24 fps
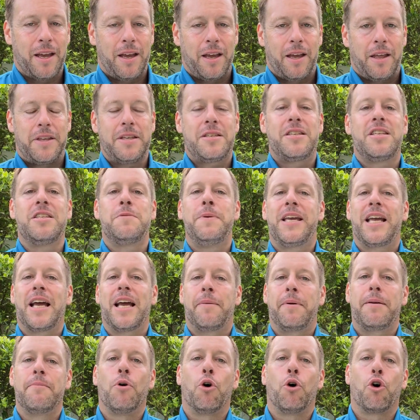This is
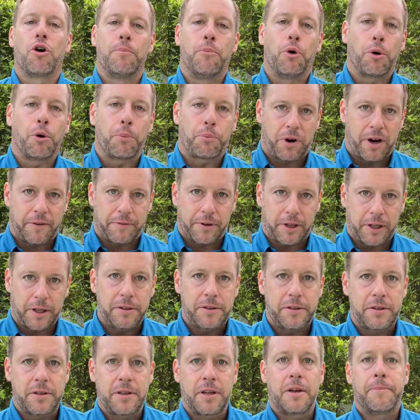becoming more and more
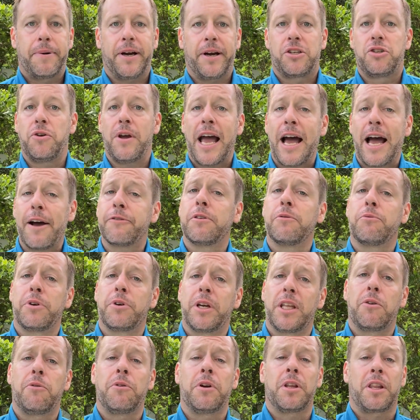prevalent, but you have to
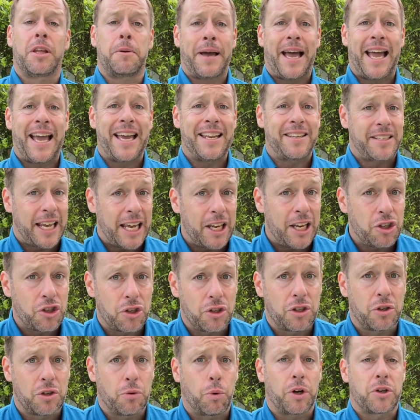really pay
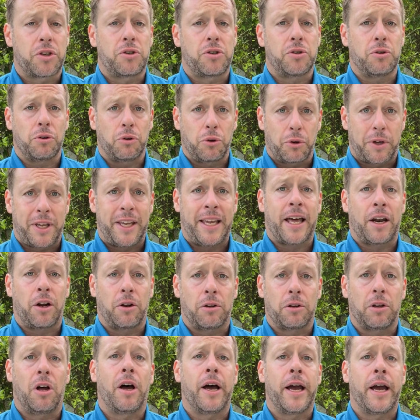attention to what you're looking at
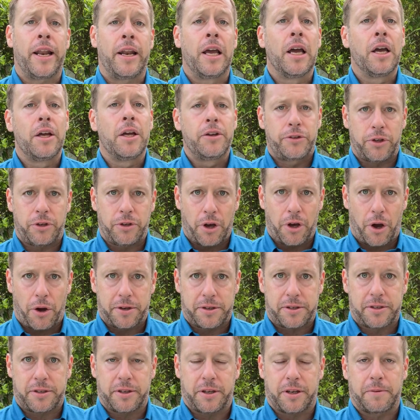online to
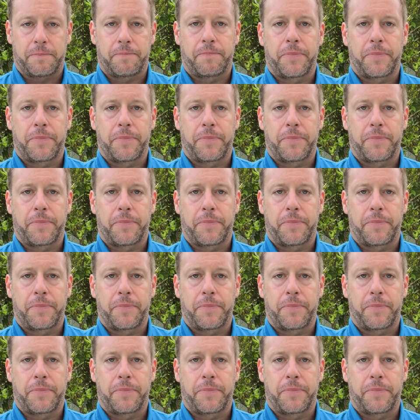notice it.